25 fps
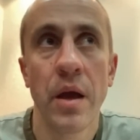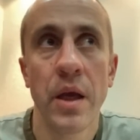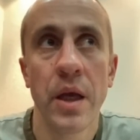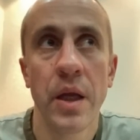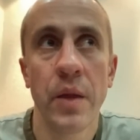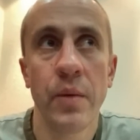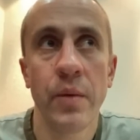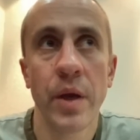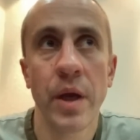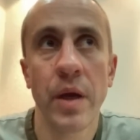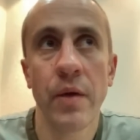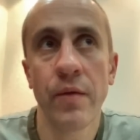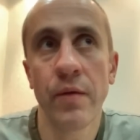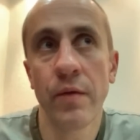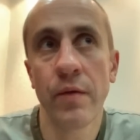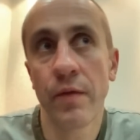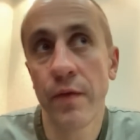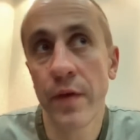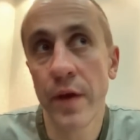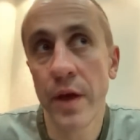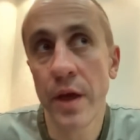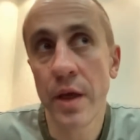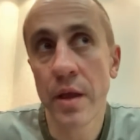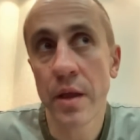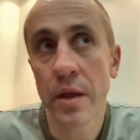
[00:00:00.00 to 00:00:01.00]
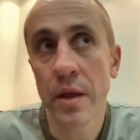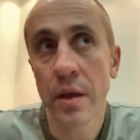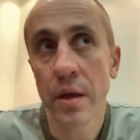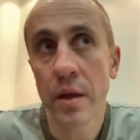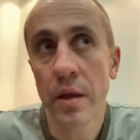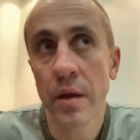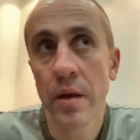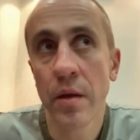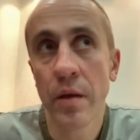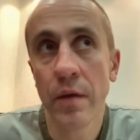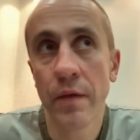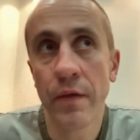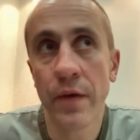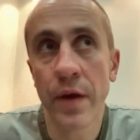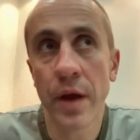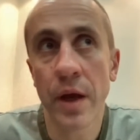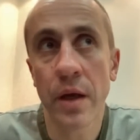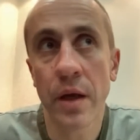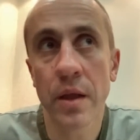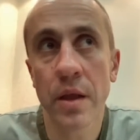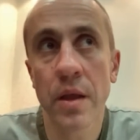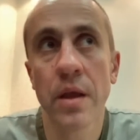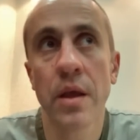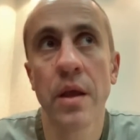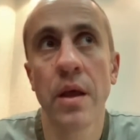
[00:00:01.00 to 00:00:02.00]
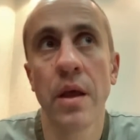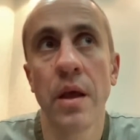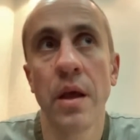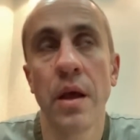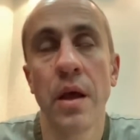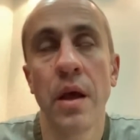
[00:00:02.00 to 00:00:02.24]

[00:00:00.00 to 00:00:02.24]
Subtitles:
and we have to face the facts.